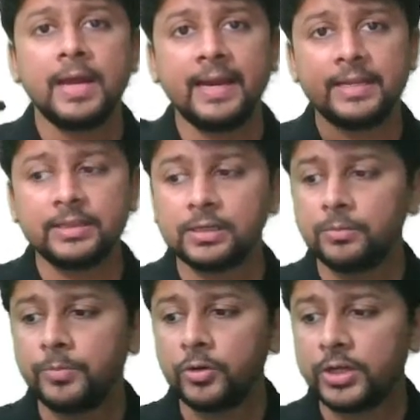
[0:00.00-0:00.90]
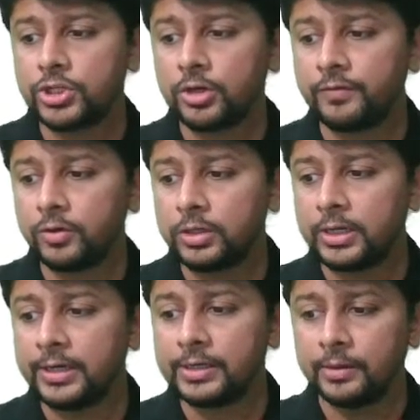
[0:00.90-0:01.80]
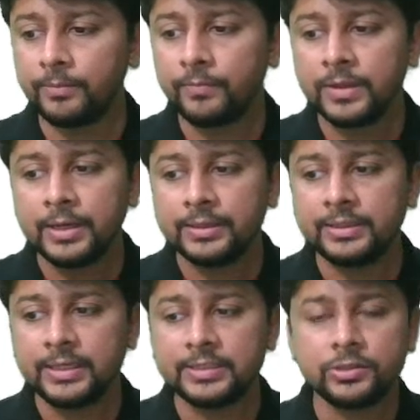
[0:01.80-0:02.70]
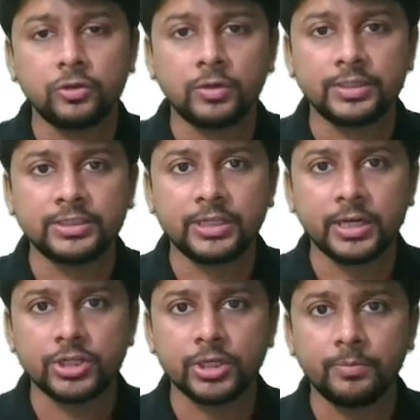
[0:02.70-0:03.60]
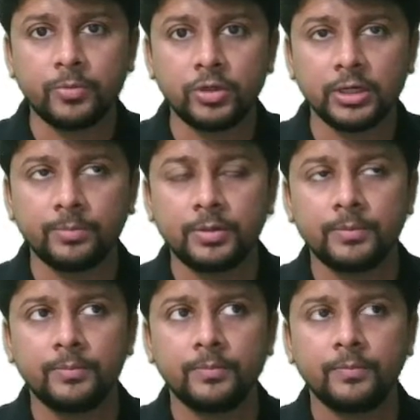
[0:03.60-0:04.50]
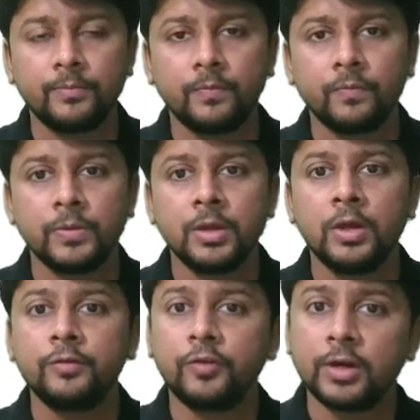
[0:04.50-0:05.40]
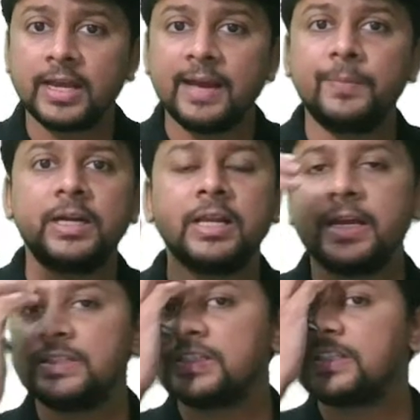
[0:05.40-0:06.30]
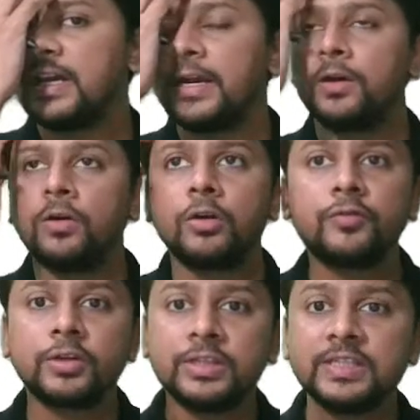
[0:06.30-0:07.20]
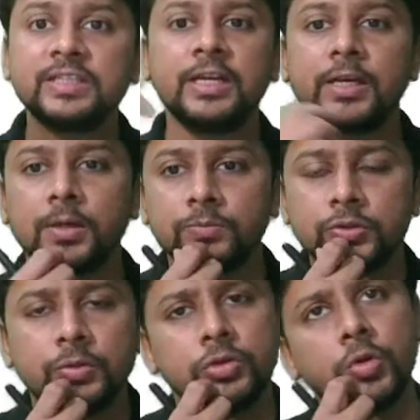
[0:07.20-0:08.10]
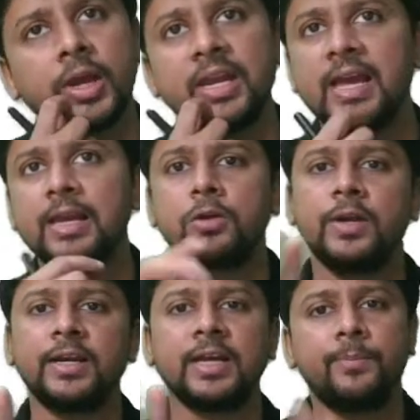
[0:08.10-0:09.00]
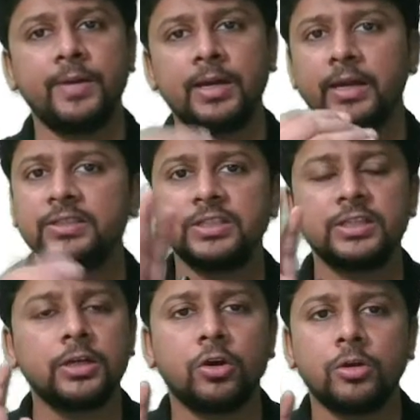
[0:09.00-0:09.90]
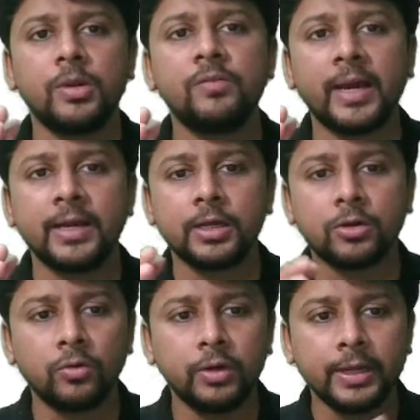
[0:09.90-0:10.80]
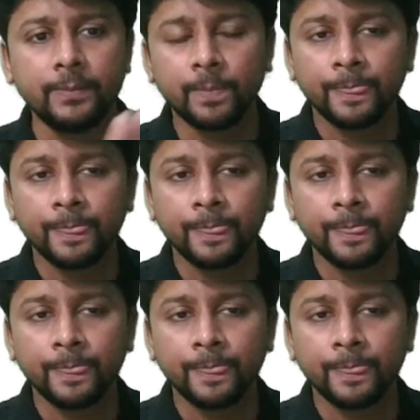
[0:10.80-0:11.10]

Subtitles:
And in the computation of total income, there is no restriction put up for capital gains as a head or for these incomes. You can calculate capital gains in the normal manner only.